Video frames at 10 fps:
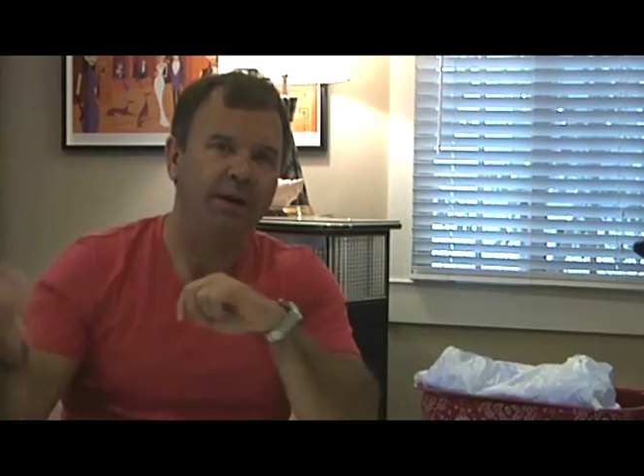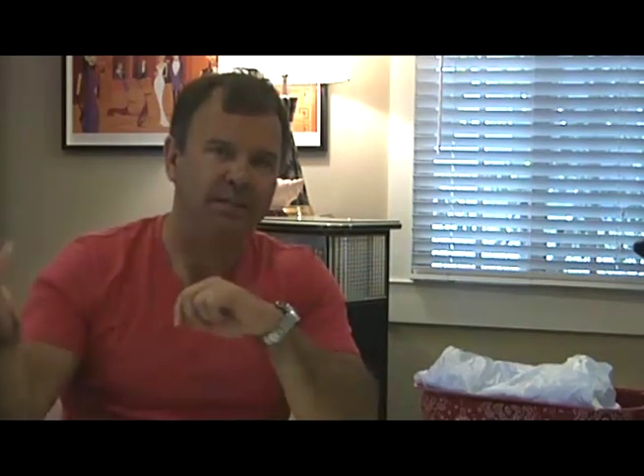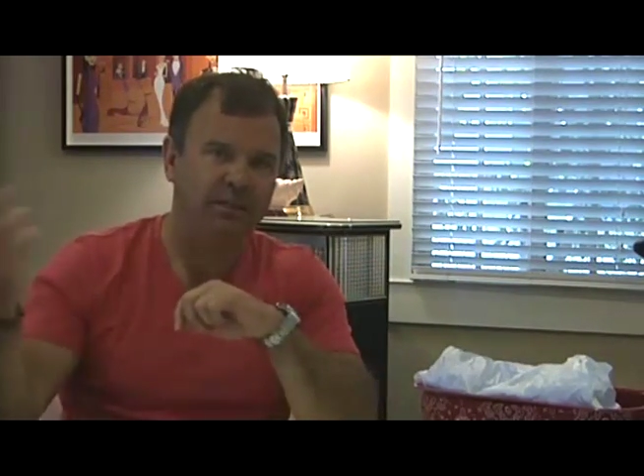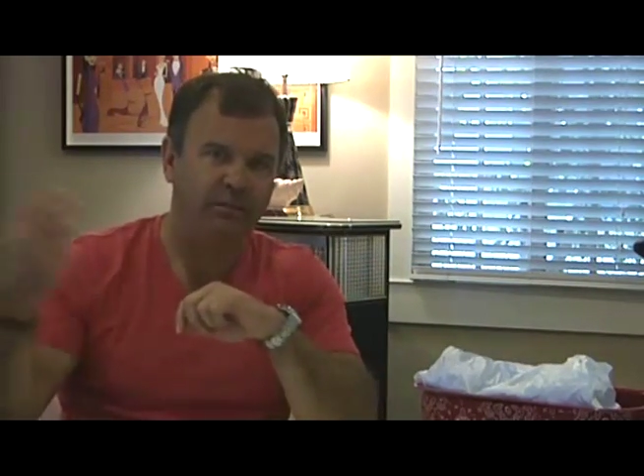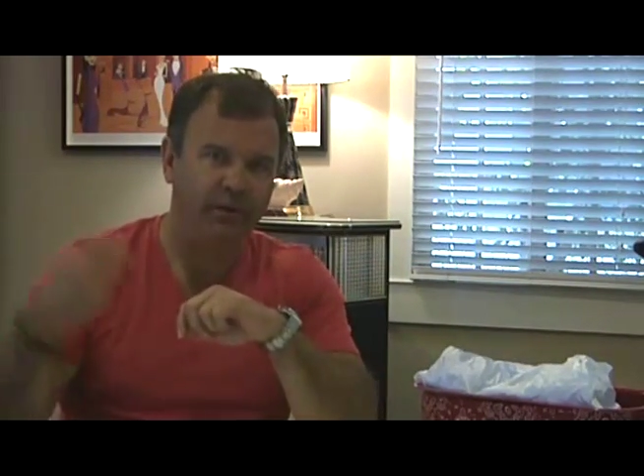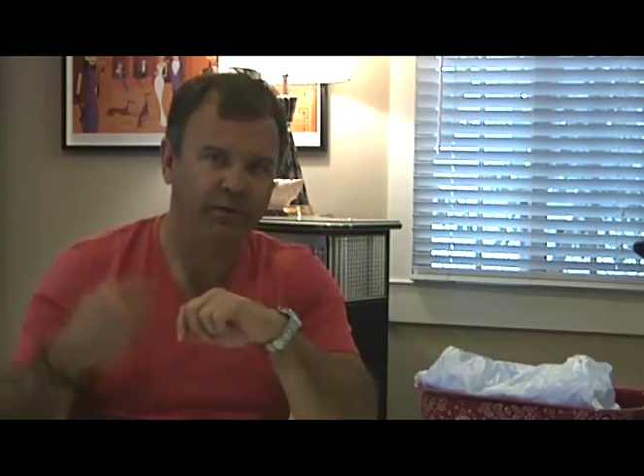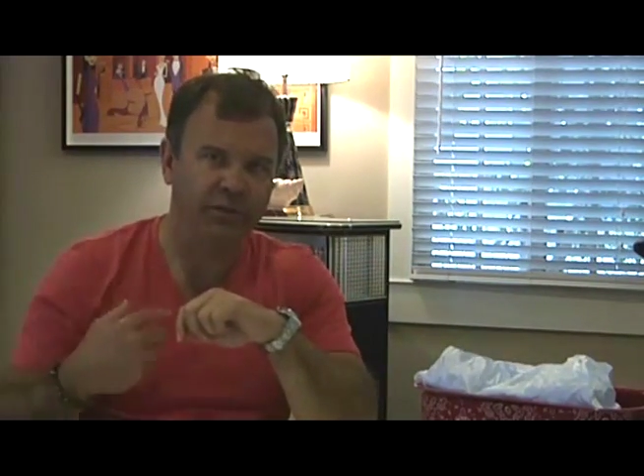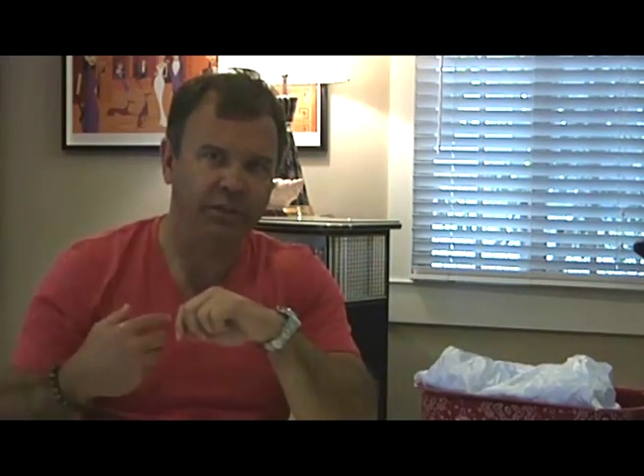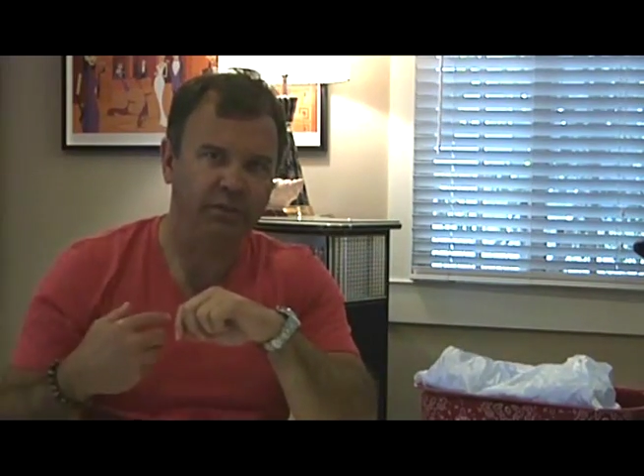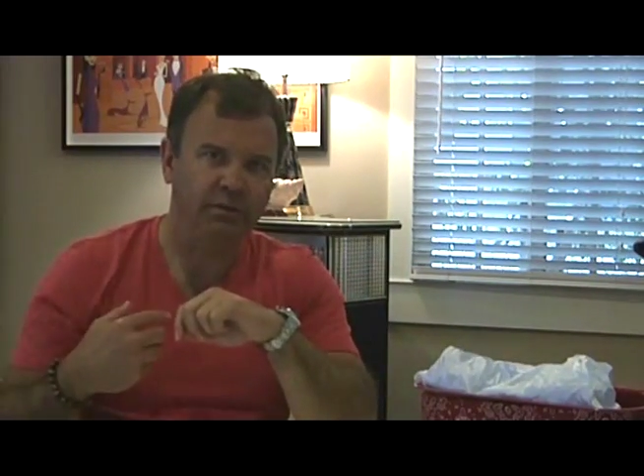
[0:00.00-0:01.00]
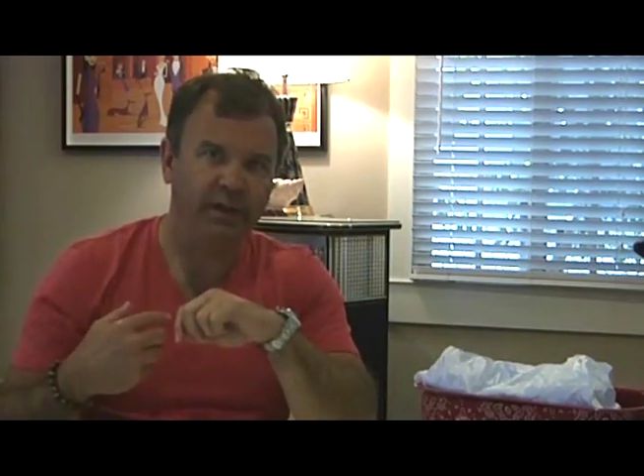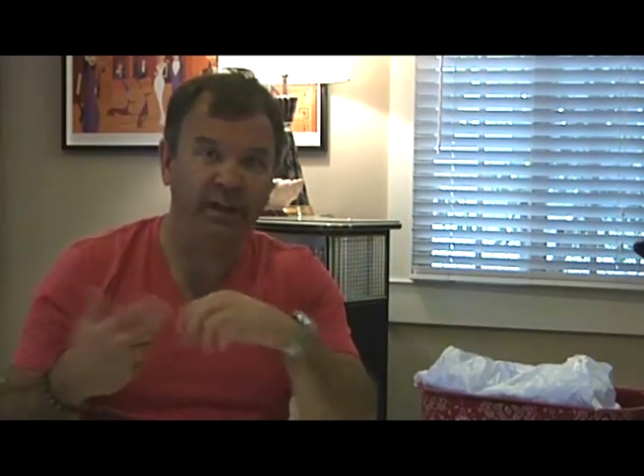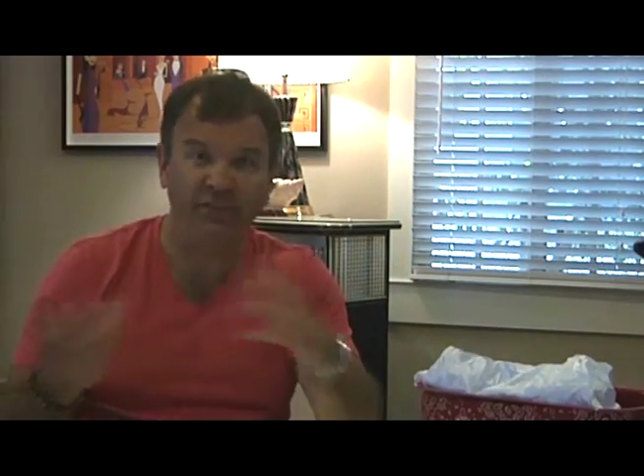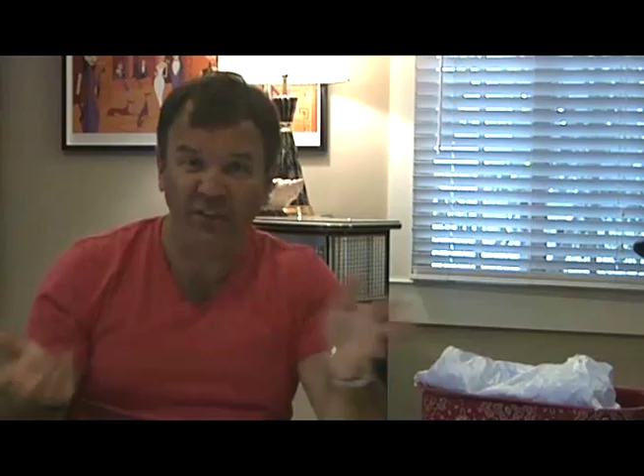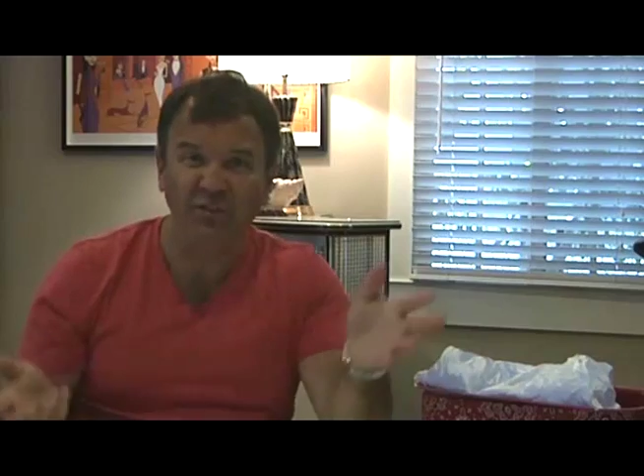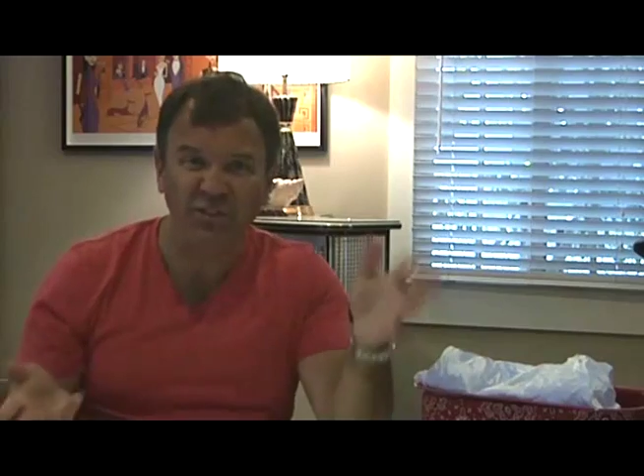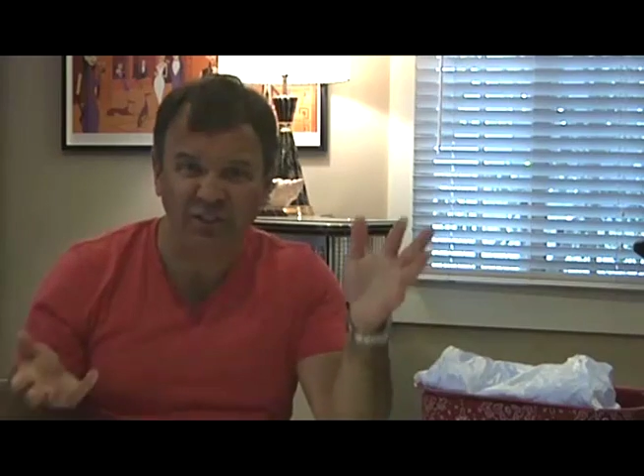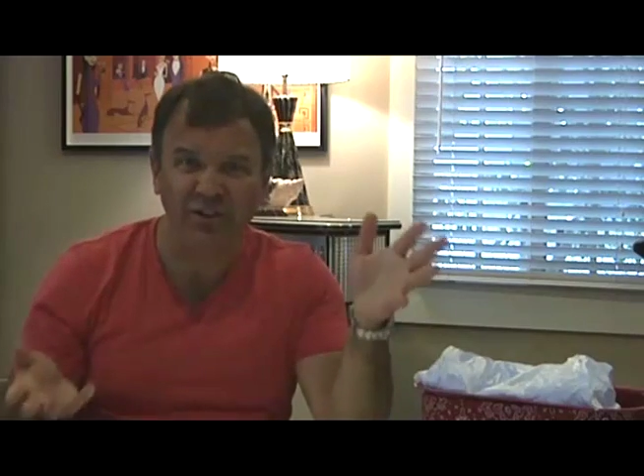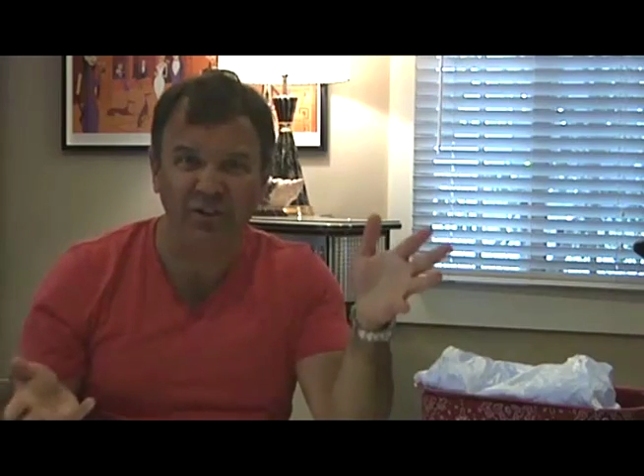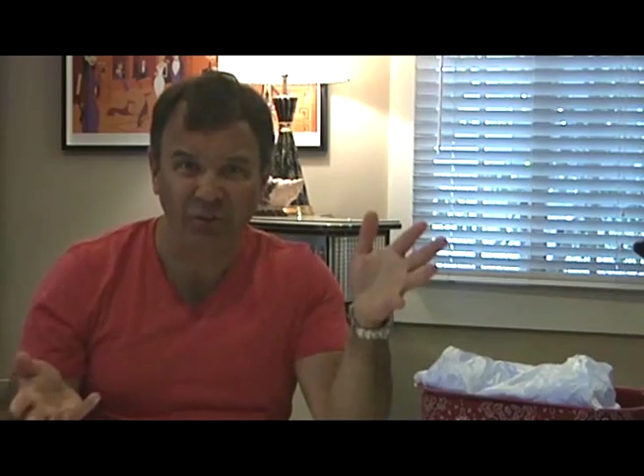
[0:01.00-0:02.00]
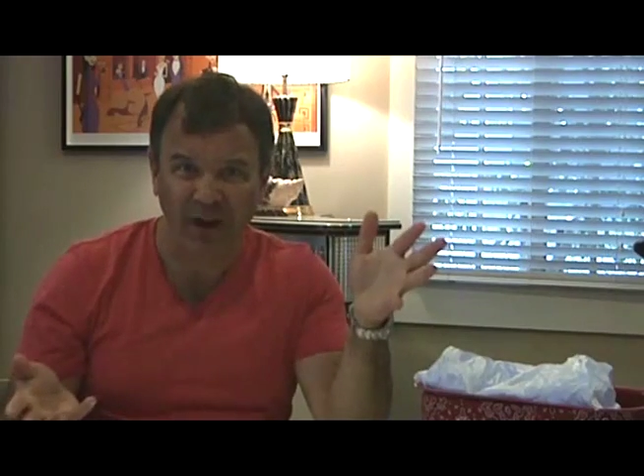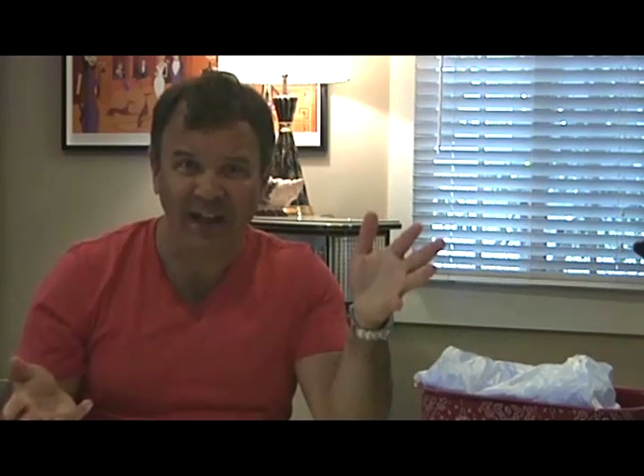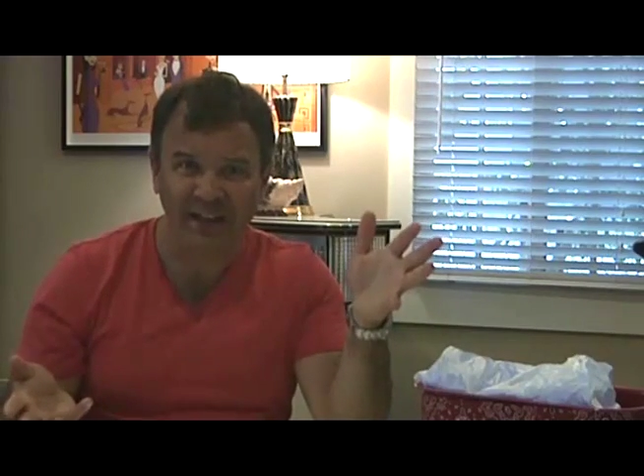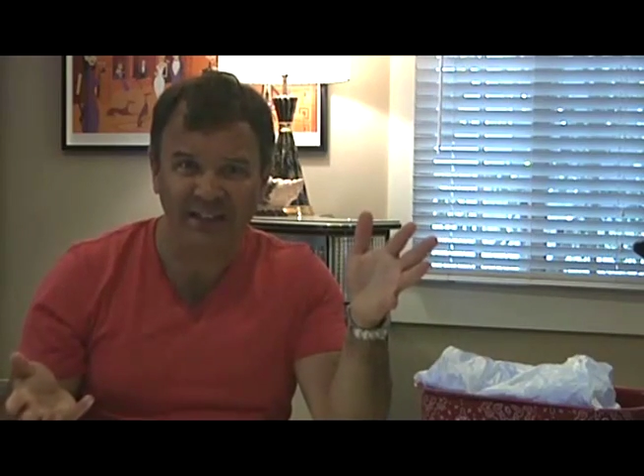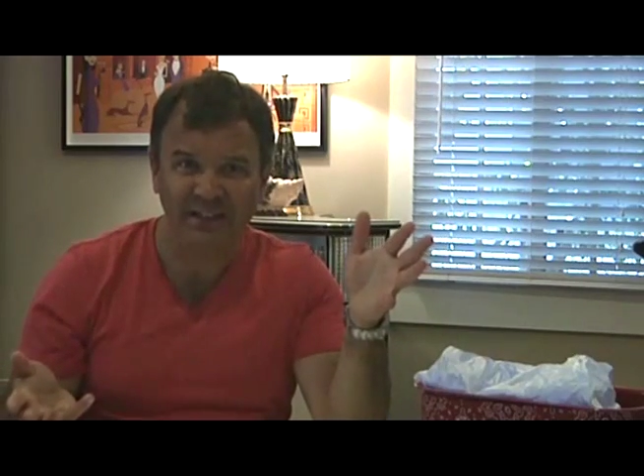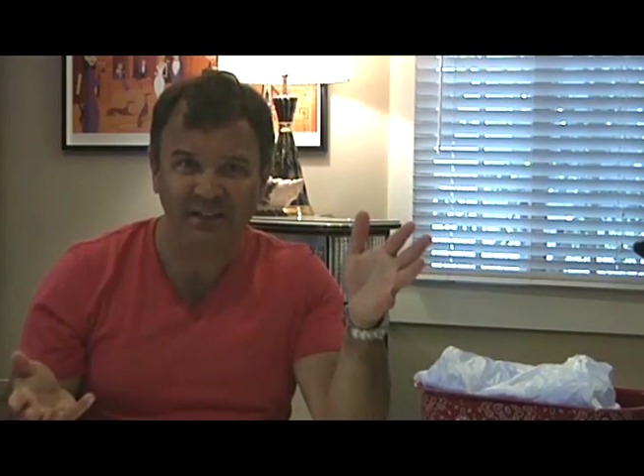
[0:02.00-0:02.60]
positive energy. And it feels good, right?